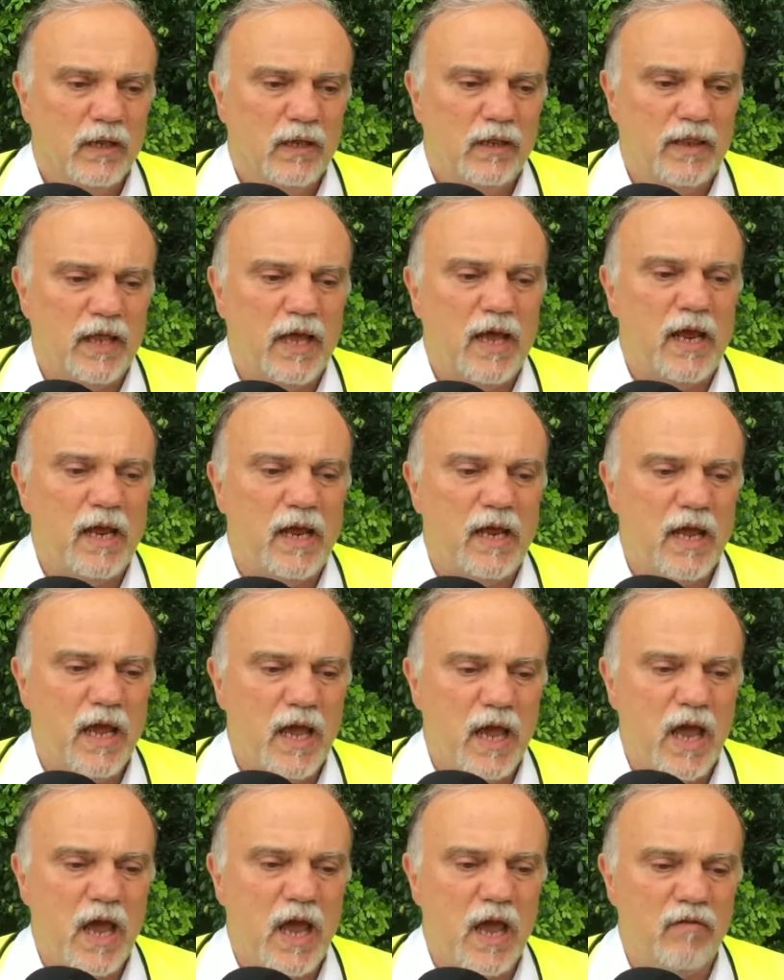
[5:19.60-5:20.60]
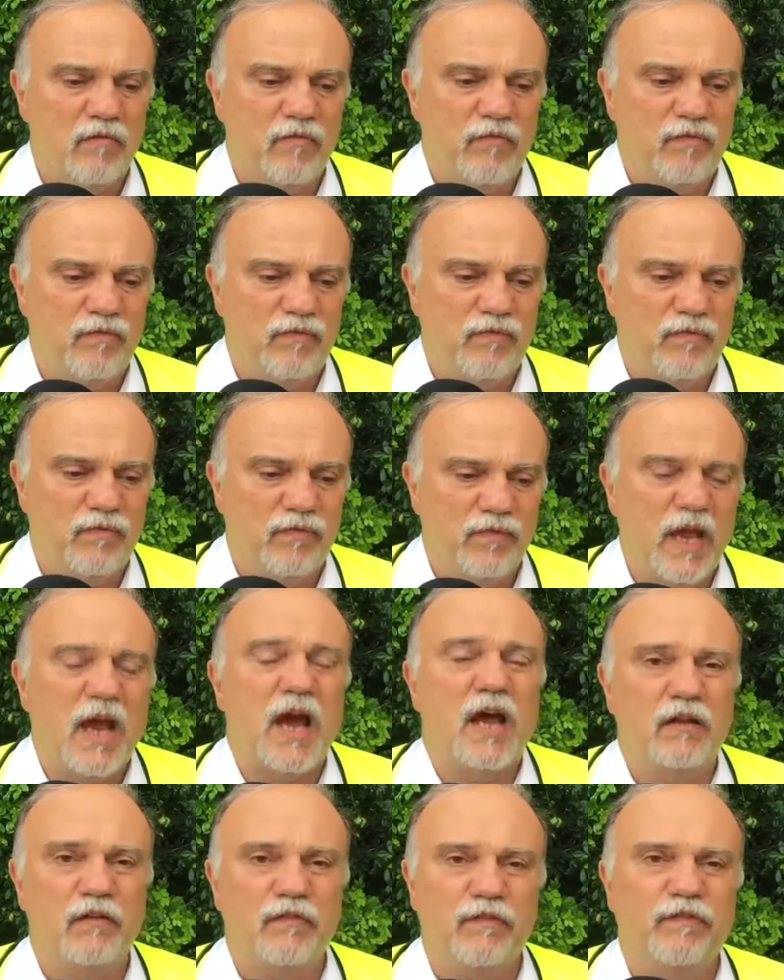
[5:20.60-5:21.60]
they
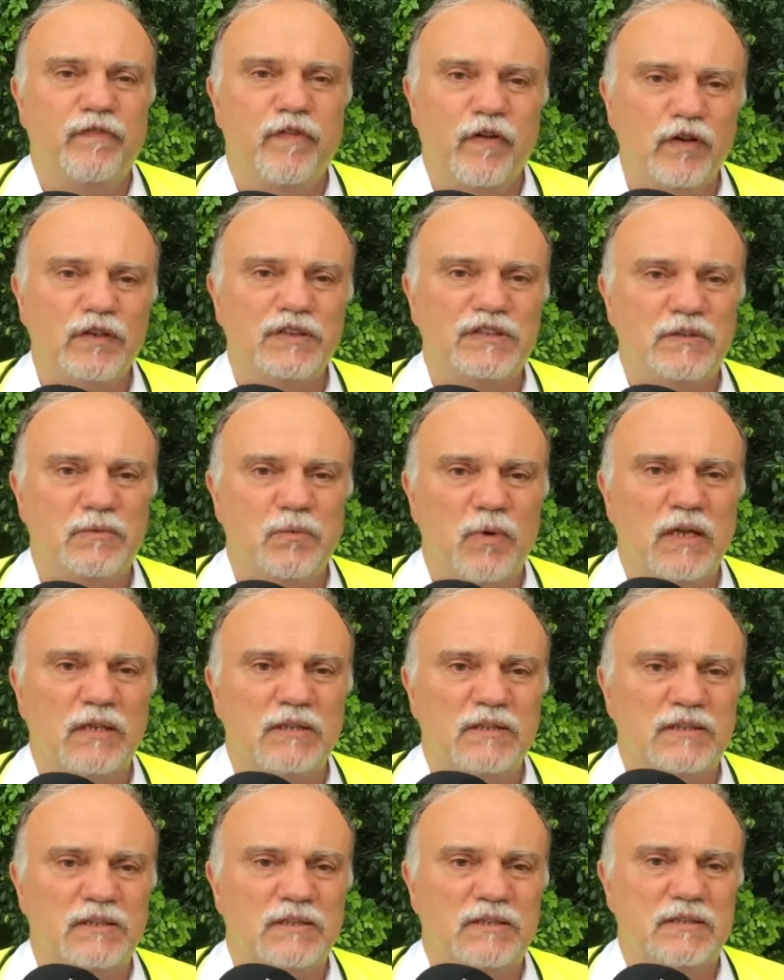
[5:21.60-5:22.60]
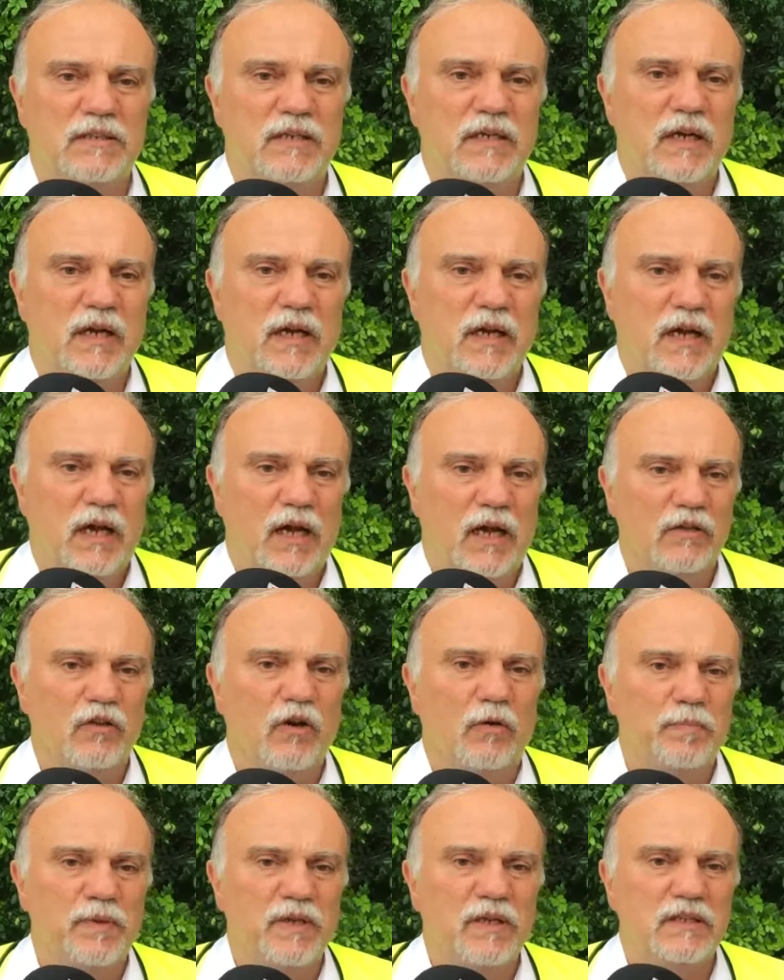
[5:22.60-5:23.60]
are the first ones
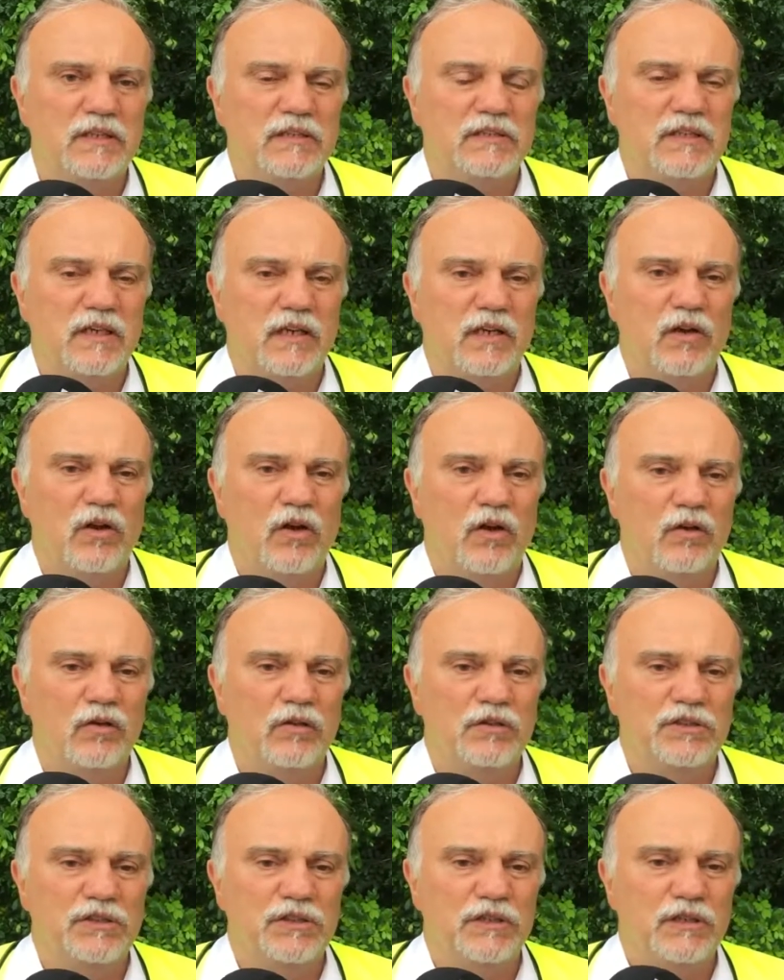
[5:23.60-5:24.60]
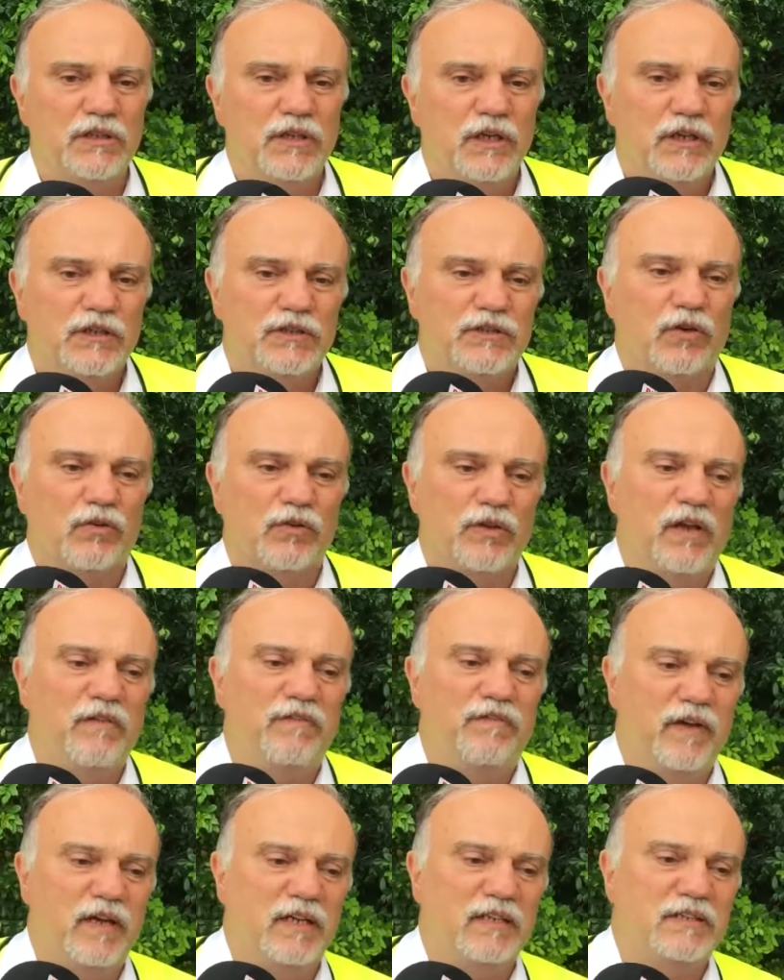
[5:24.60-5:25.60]
adopting this technology, so they
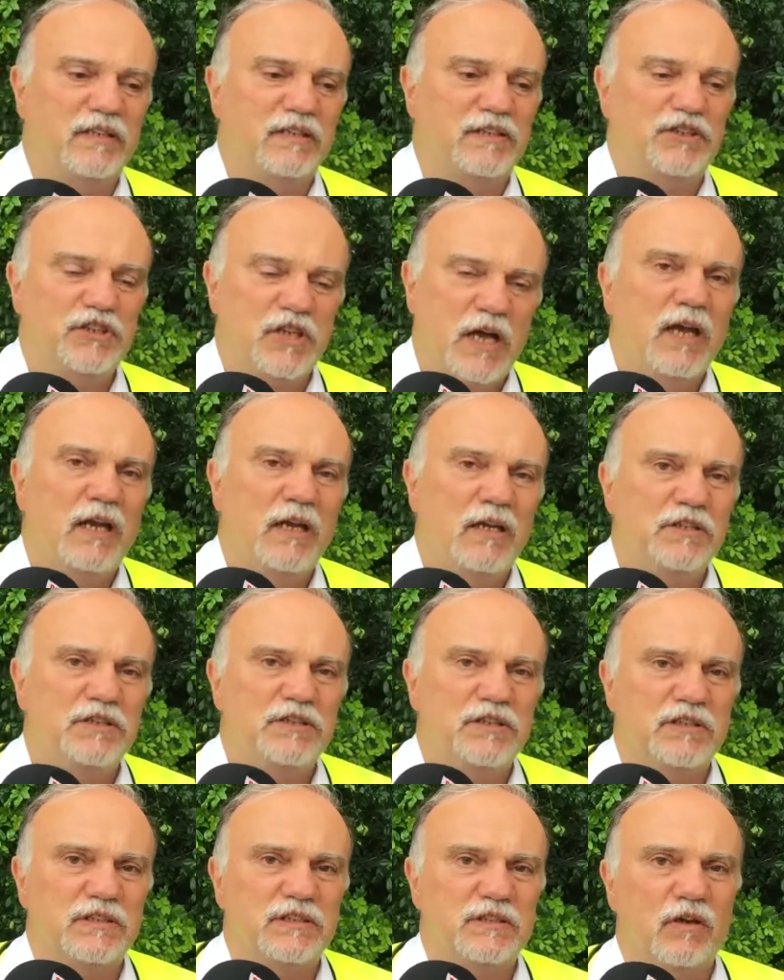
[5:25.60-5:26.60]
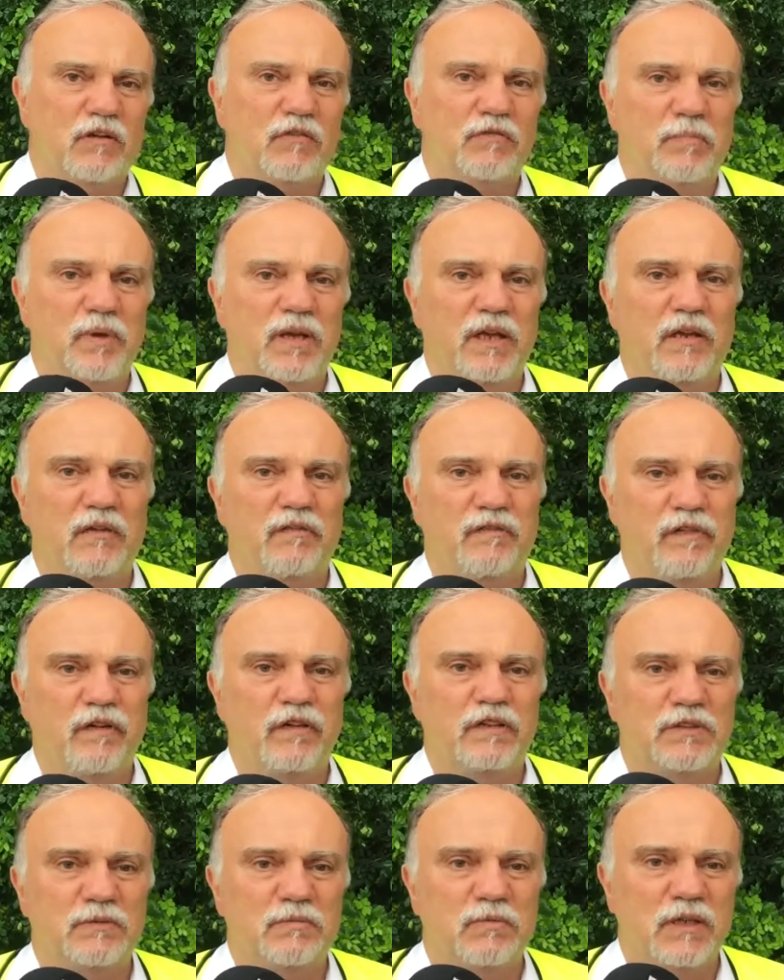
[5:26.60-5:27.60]
face the challenges of being the
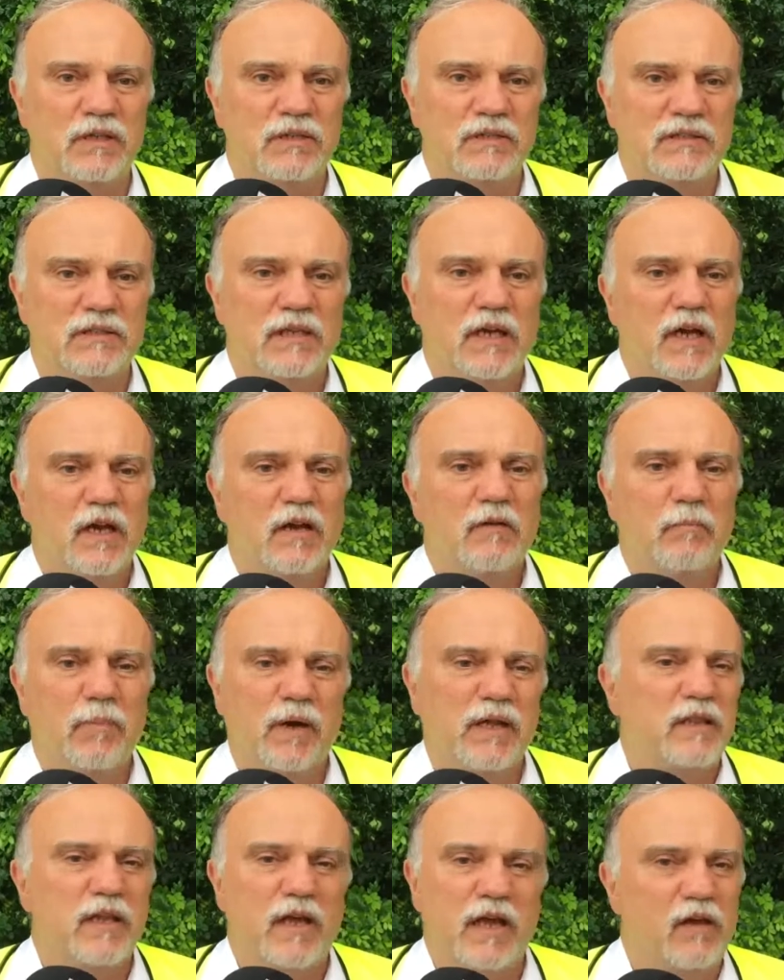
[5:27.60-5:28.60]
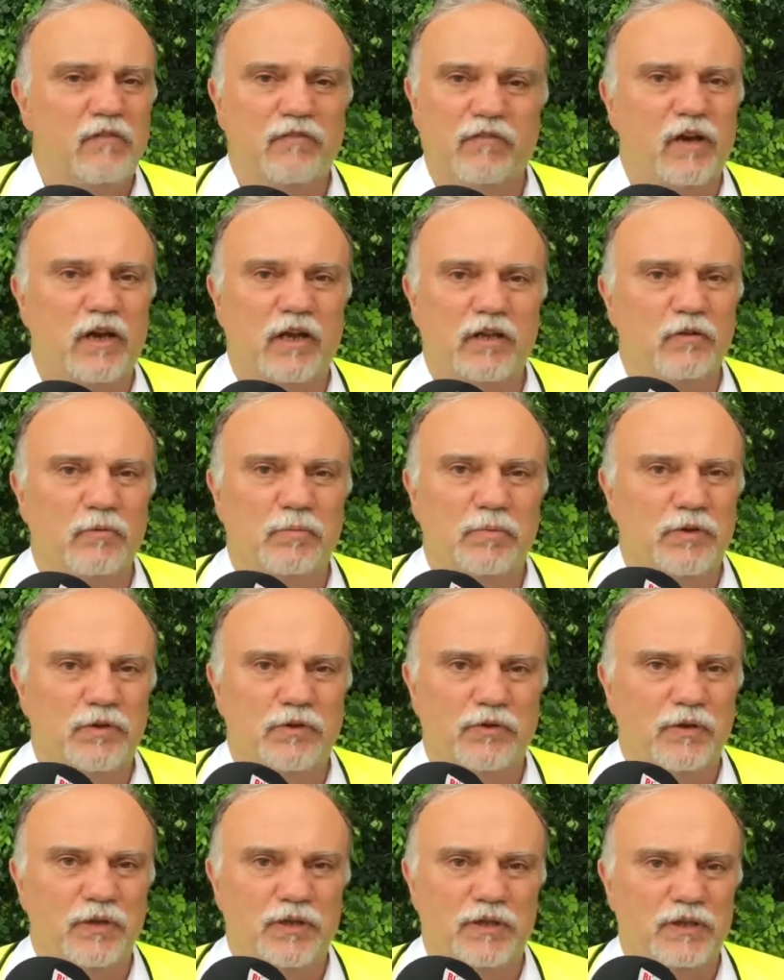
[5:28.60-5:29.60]
first ones, but they have great
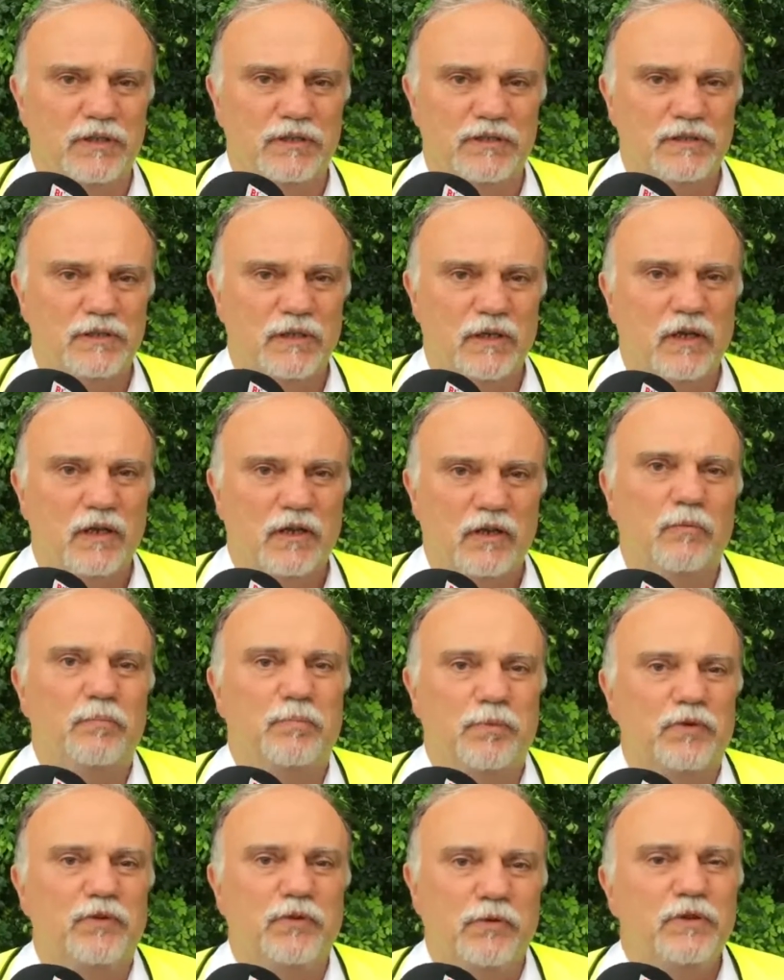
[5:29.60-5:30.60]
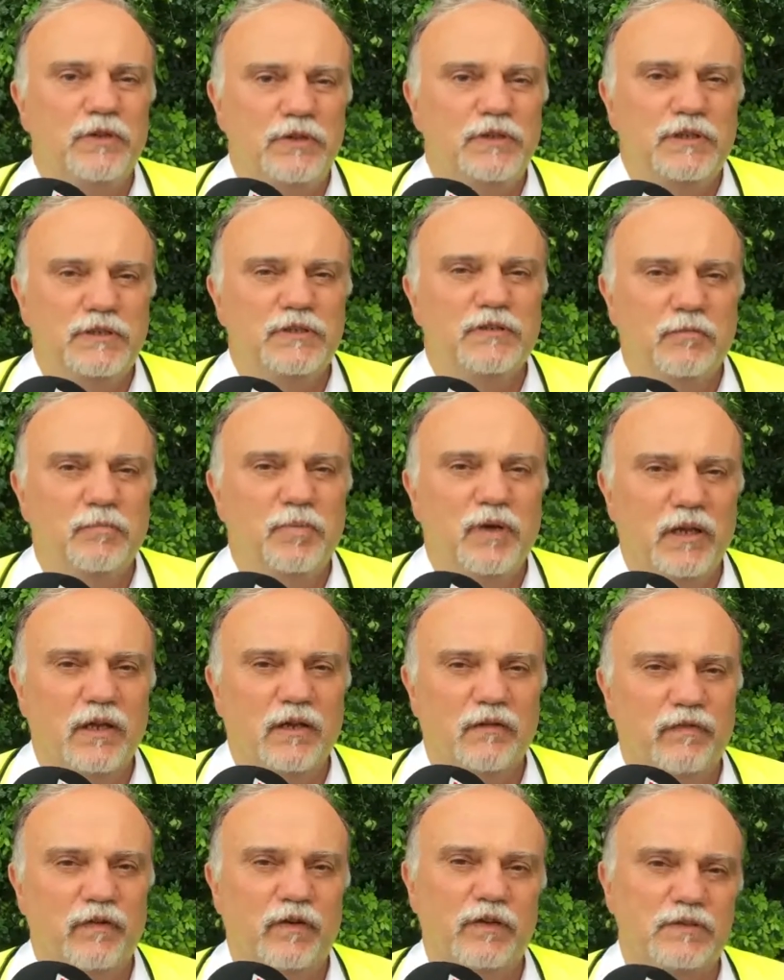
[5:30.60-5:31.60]
opportunities, the opportunities of being
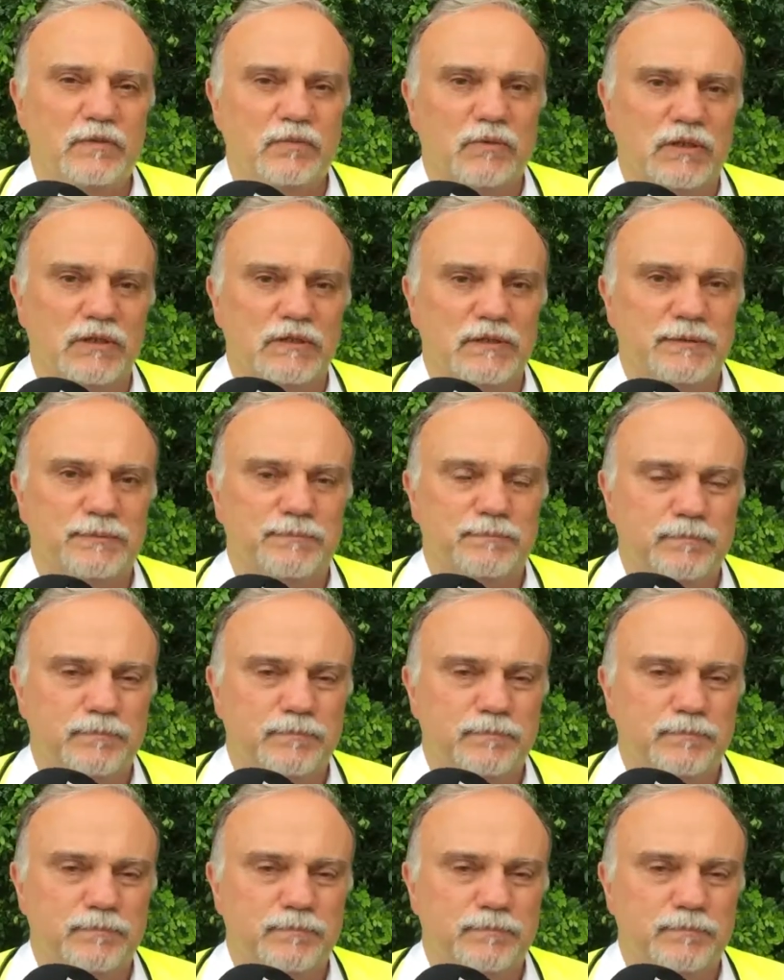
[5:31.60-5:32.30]
the first ones.